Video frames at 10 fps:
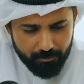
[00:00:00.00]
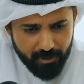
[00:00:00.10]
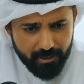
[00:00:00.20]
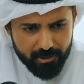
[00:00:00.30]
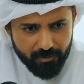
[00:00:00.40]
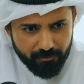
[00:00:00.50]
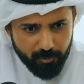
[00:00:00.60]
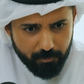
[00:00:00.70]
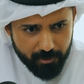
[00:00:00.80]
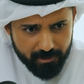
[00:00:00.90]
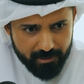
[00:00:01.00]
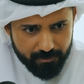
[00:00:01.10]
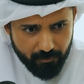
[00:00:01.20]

billions of properties